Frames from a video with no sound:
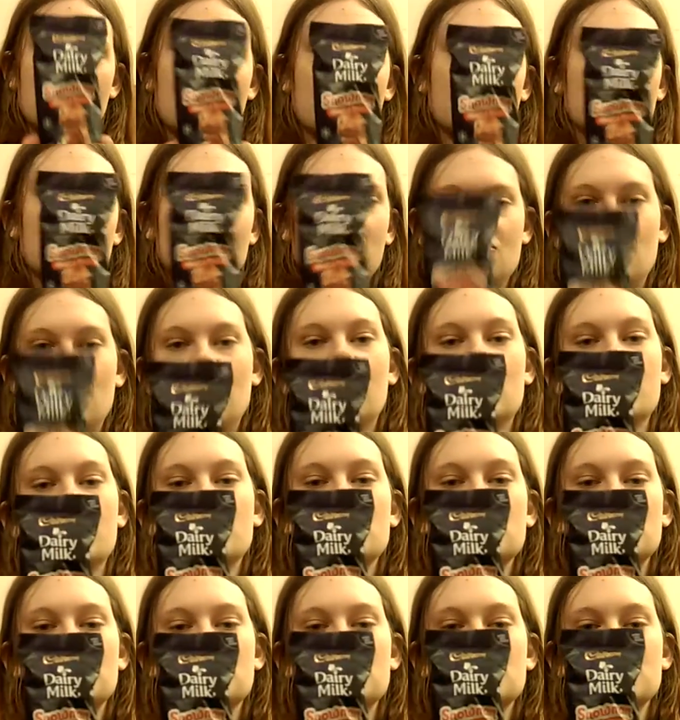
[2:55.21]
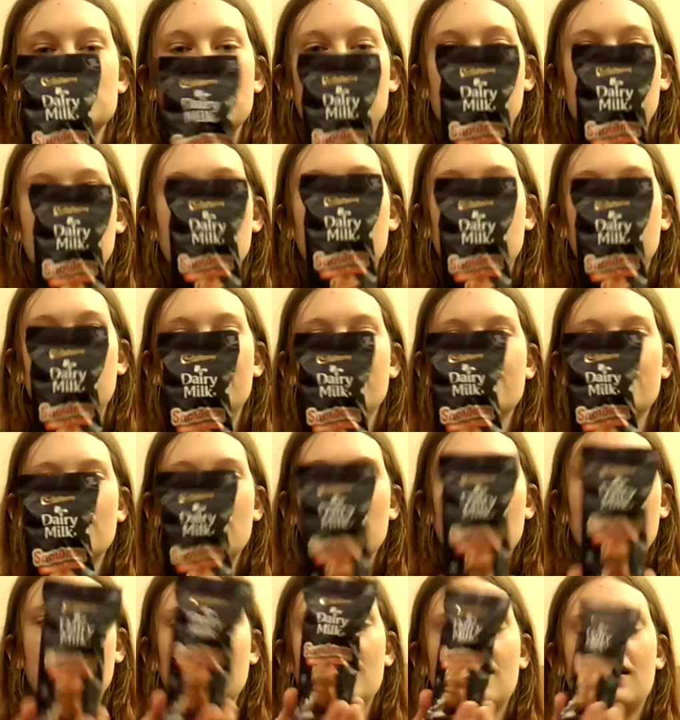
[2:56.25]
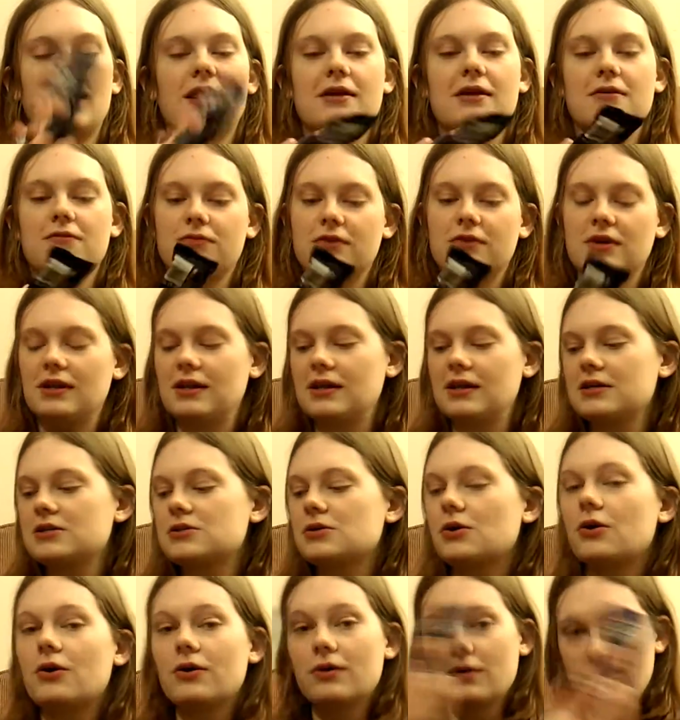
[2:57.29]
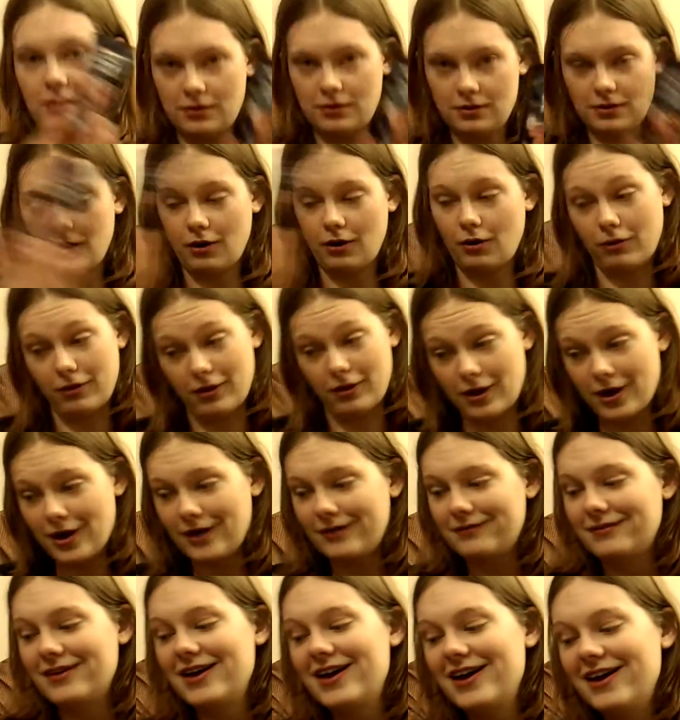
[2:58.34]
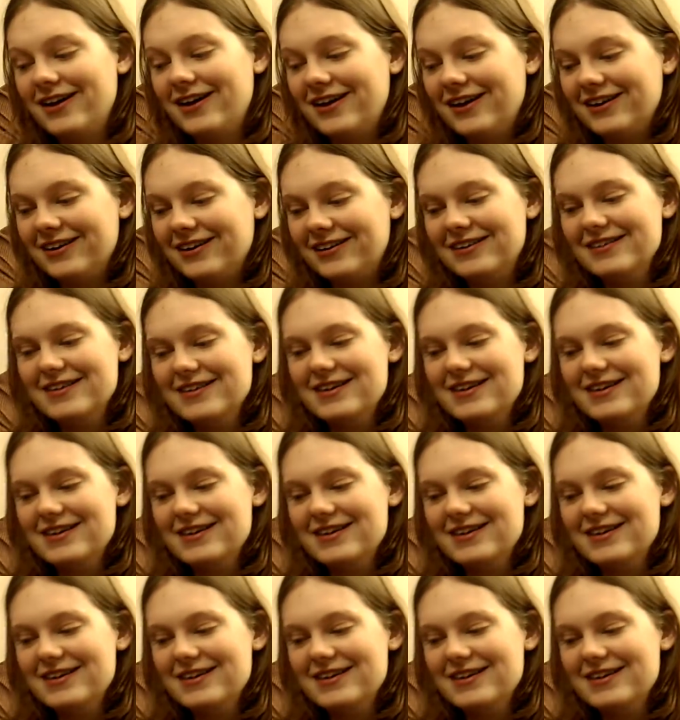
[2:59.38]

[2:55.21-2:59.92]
They're a chocolate mousse one as well, but I like vanilla, so I got that.